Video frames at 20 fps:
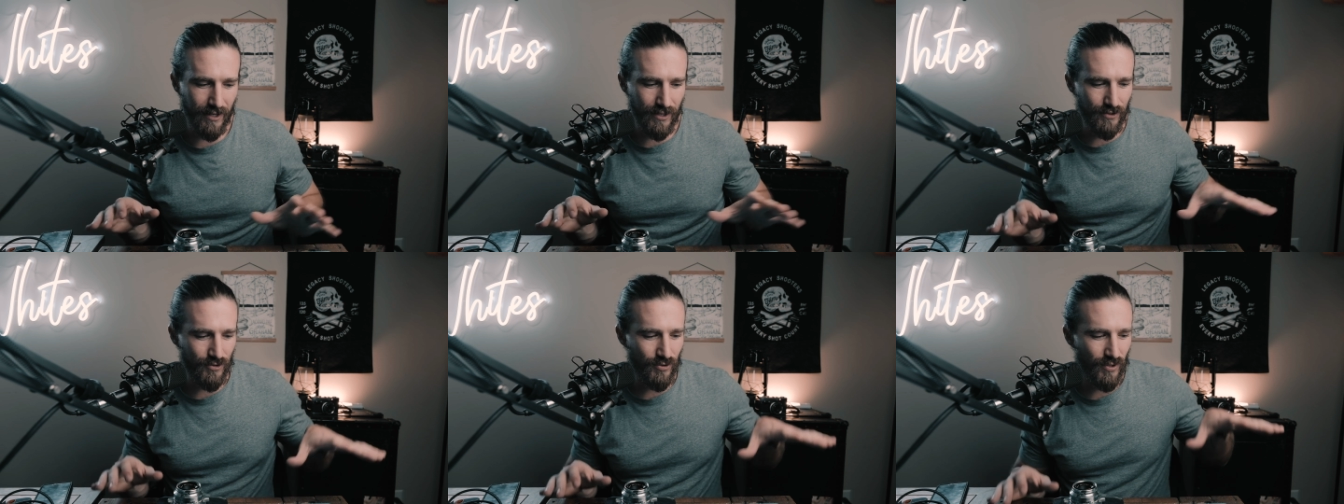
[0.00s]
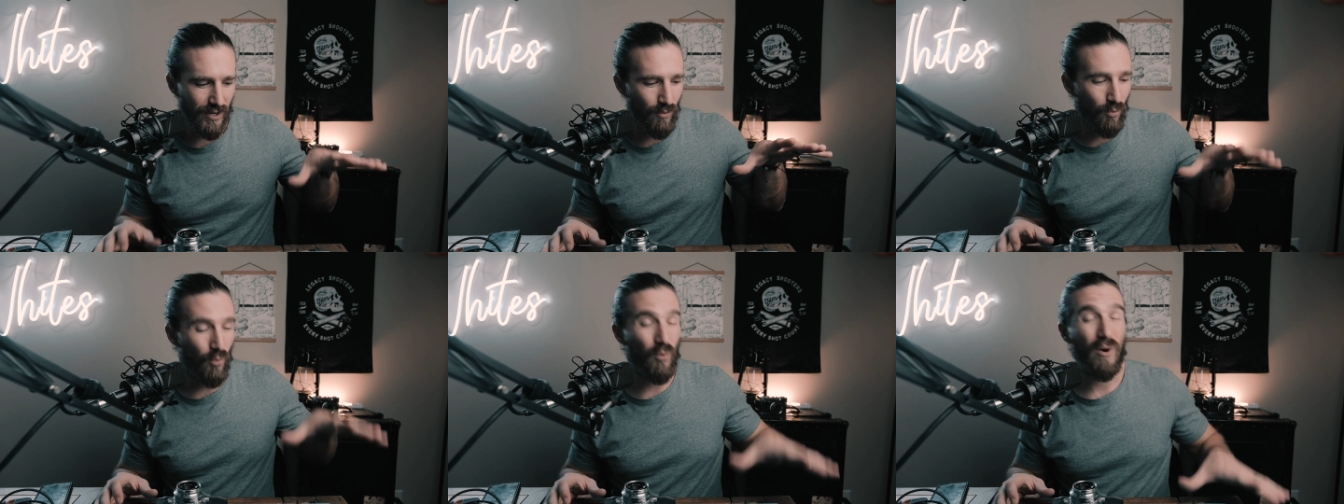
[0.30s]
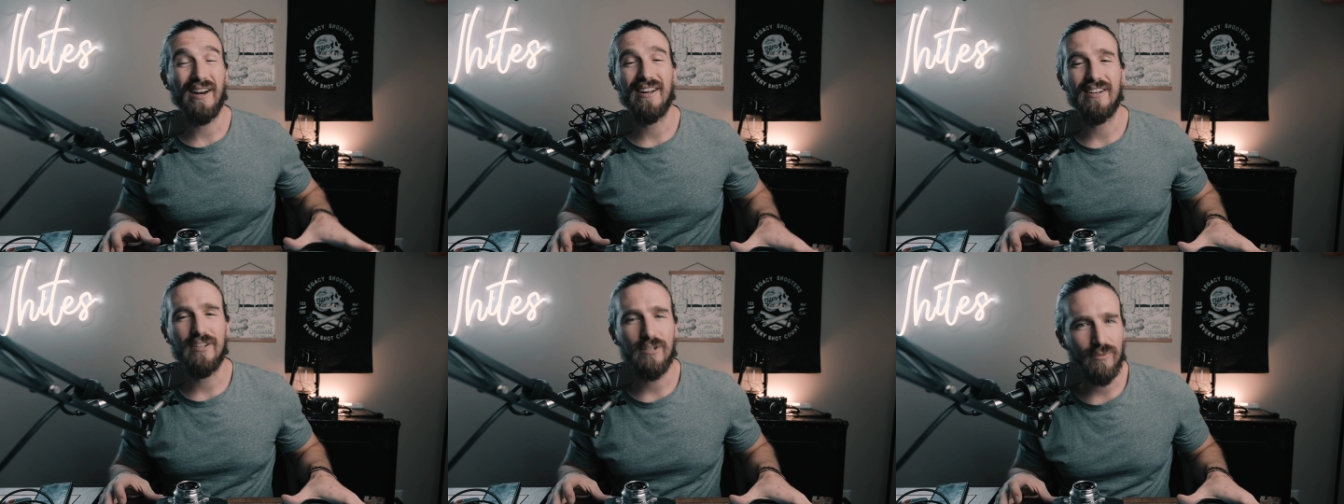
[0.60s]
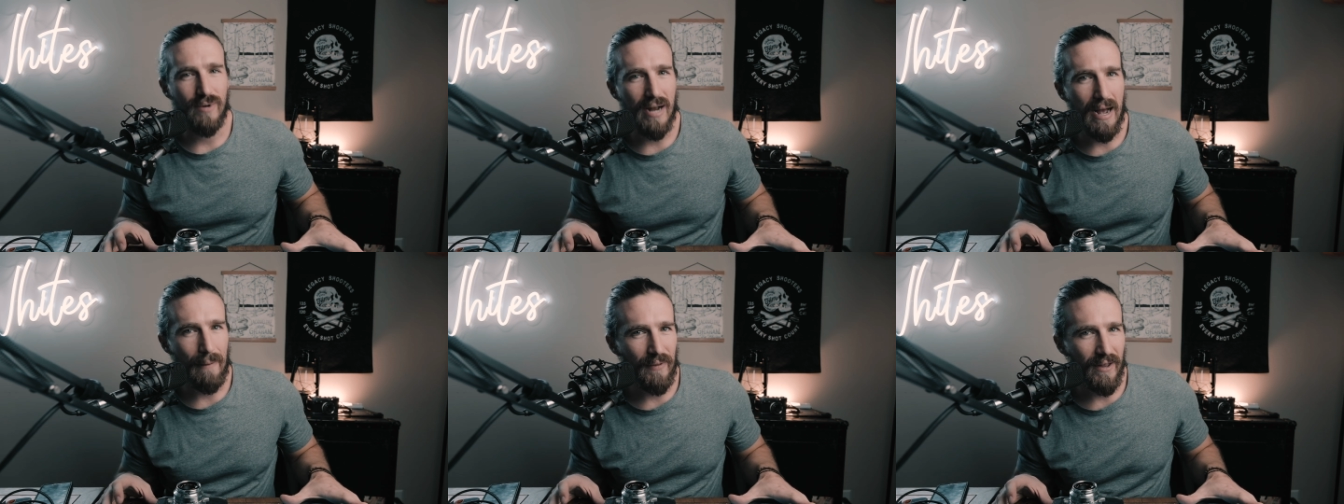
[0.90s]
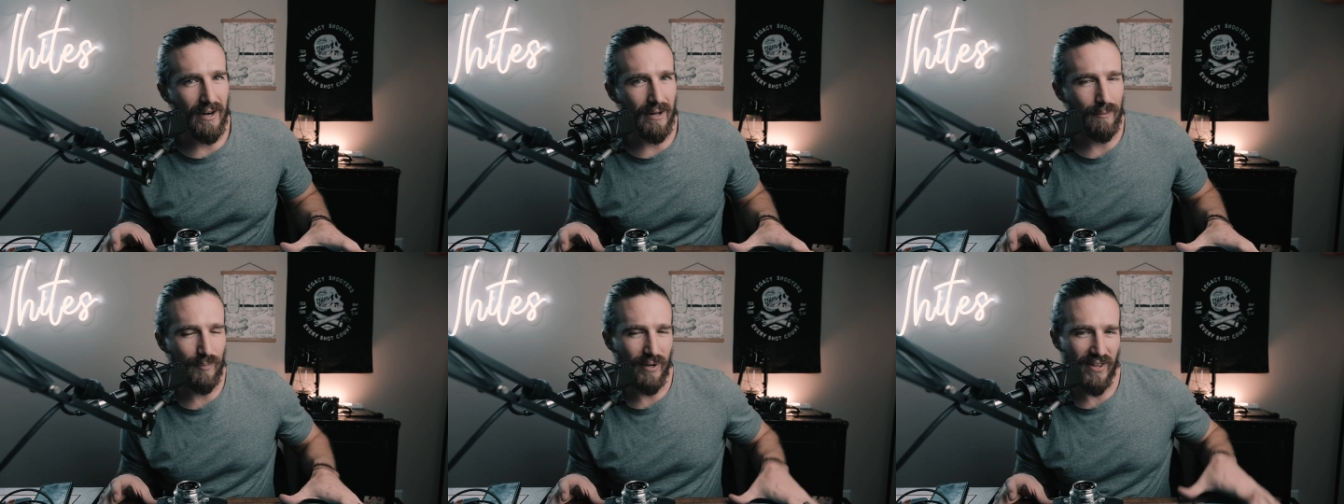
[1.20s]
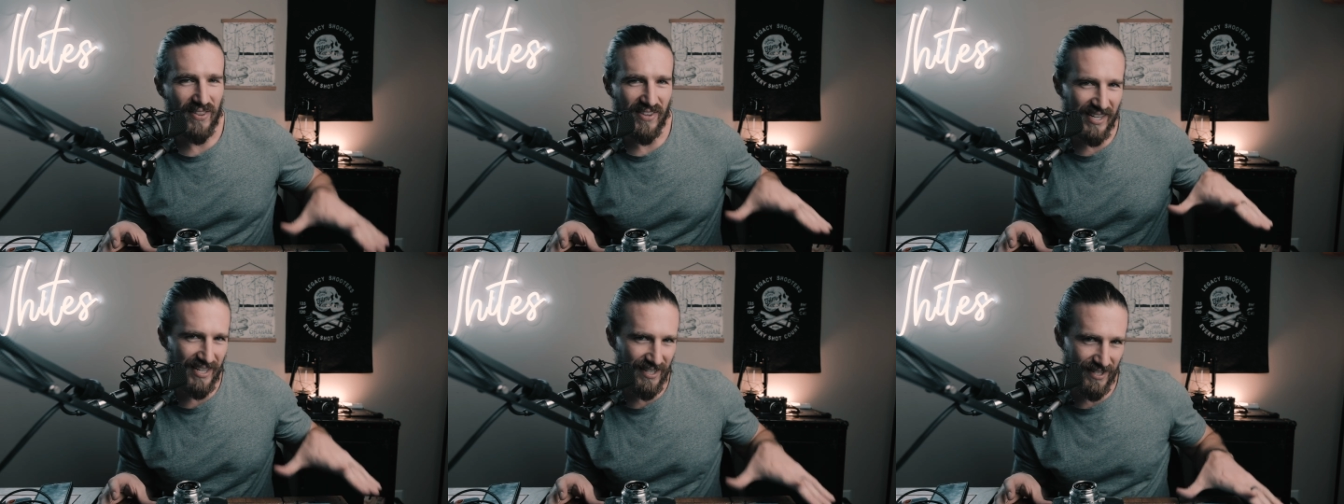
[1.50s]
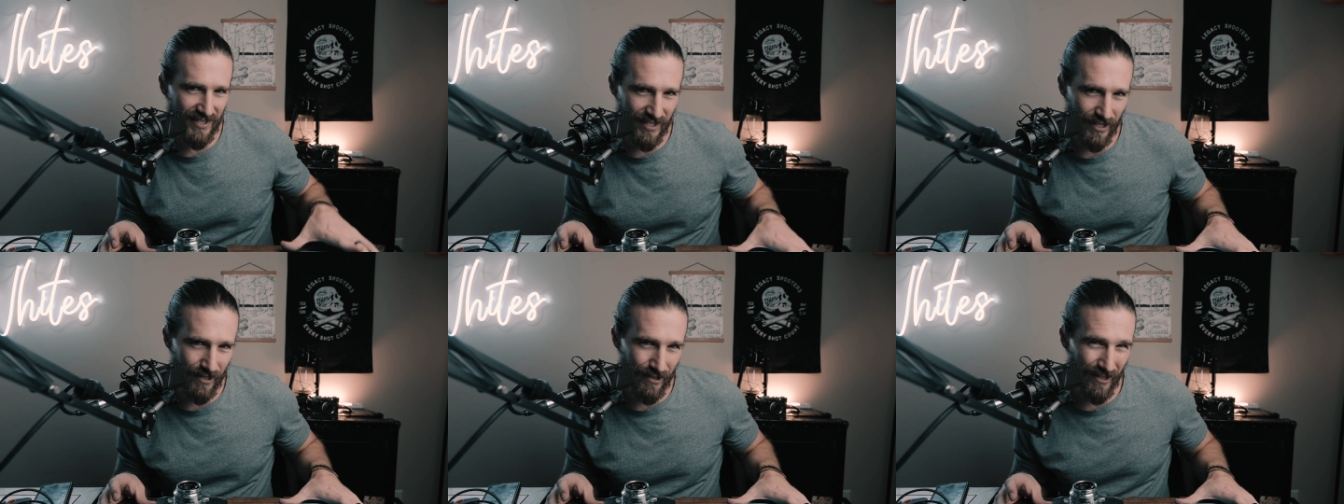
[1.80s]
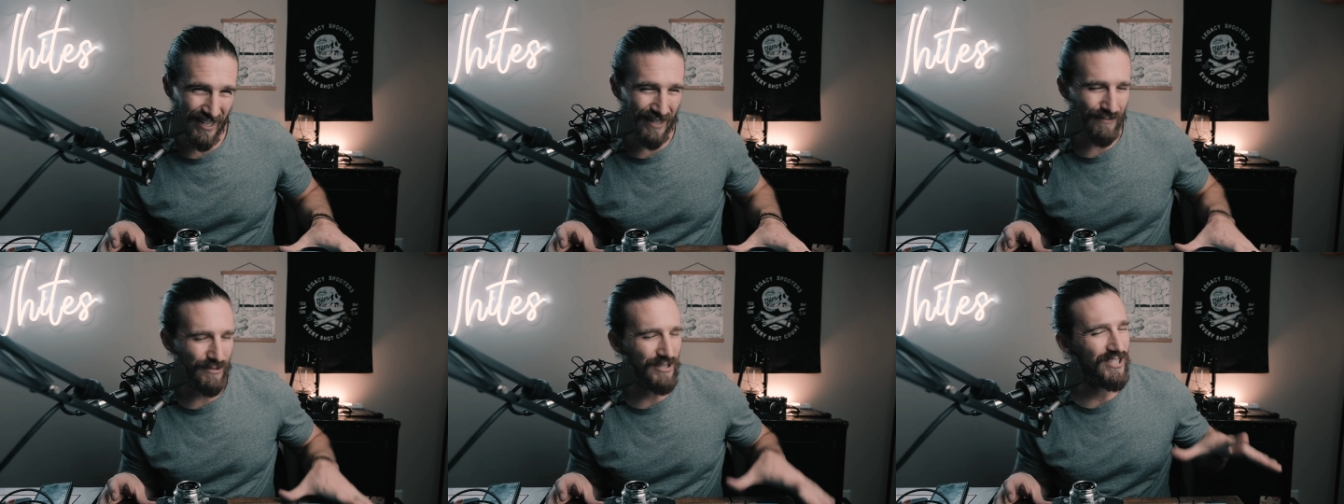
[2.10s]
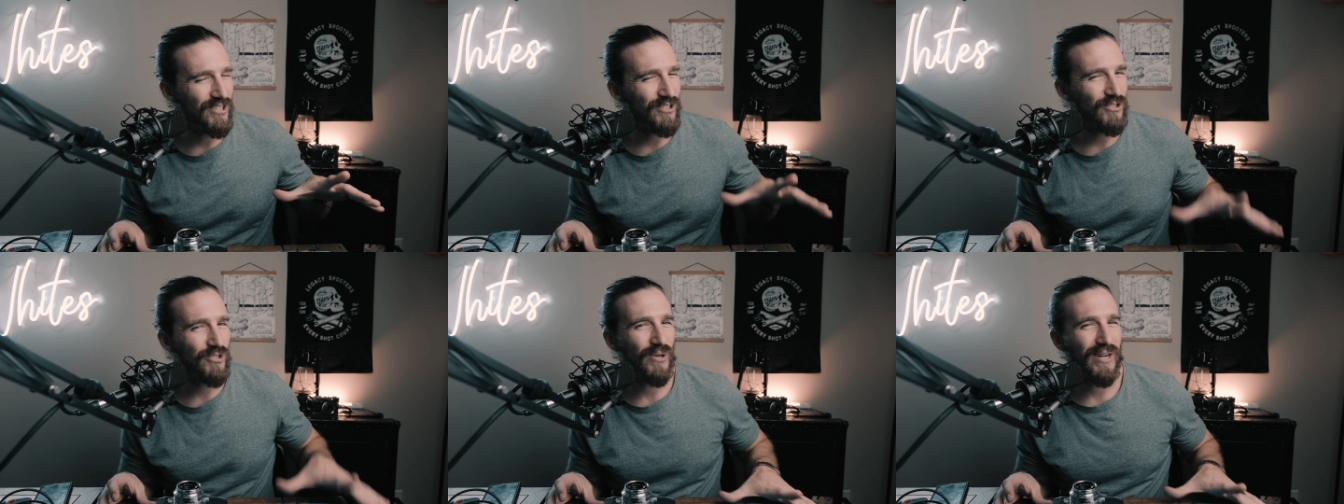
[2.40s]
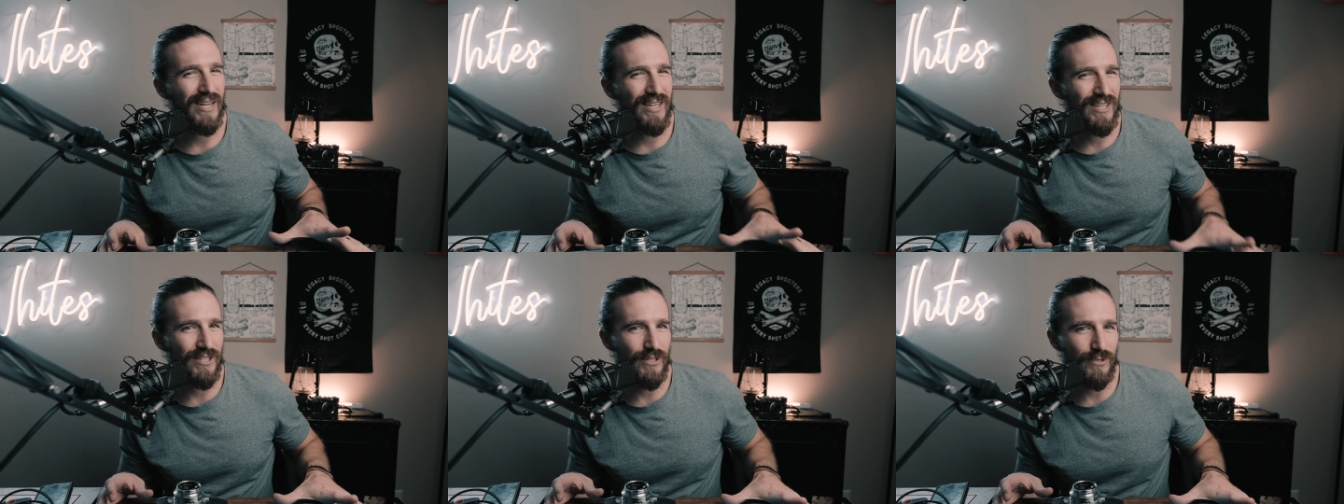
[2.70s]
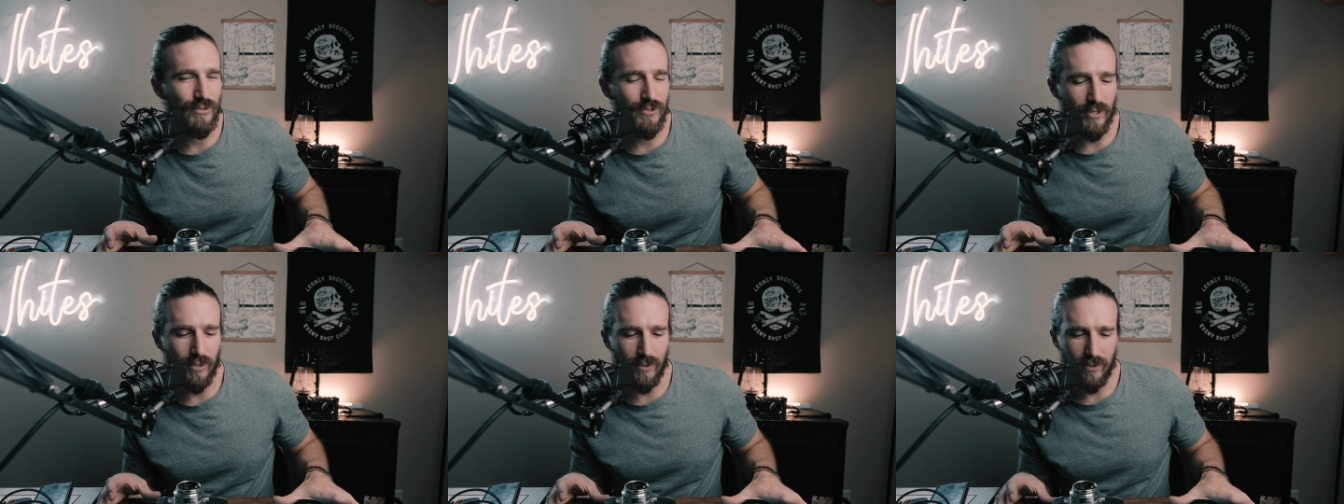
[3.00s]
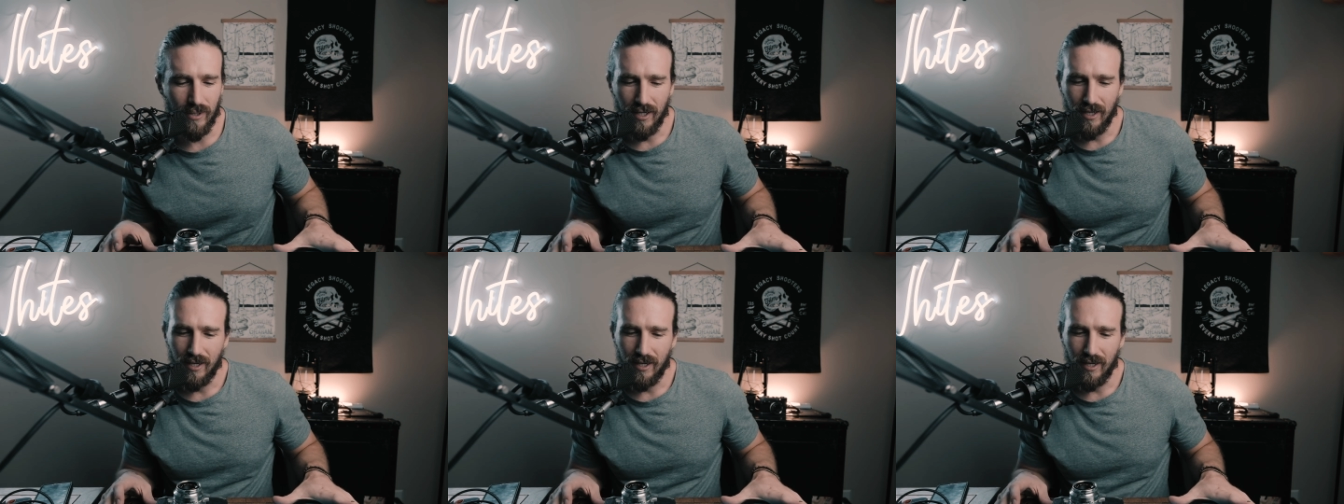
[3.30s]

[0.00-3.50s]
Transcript: So I wanted to wrap that up by the end of this year, and I'm still trying to do so.